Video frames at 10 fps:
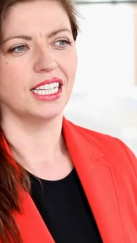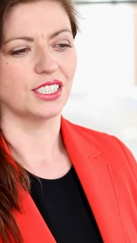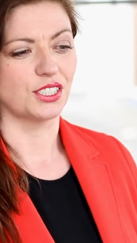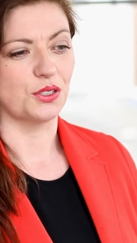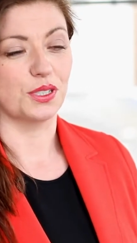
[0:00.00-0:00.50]

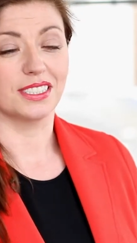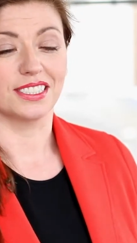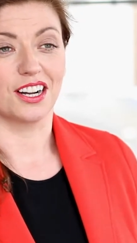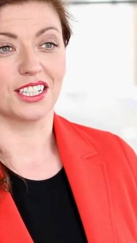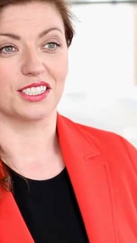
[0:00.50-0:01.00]
So it
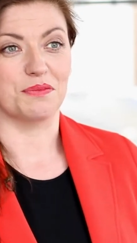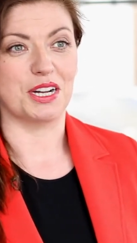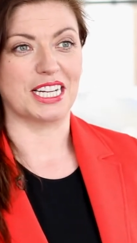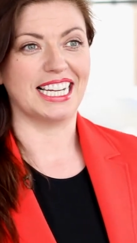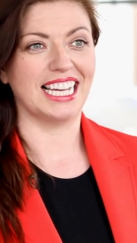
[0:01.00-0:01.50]
started
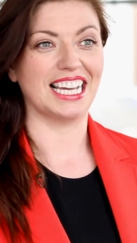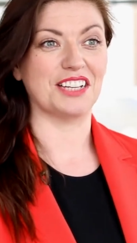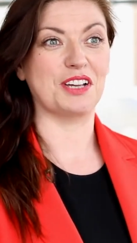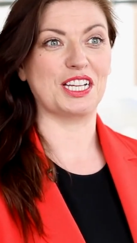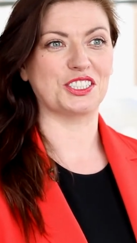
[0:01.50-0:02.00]
my
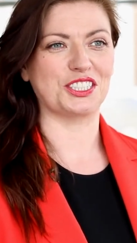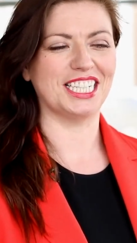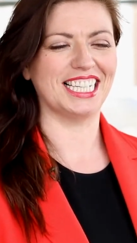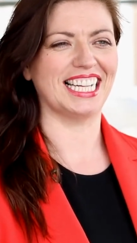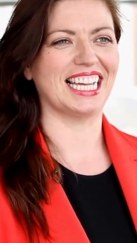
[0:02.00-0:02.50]
adventure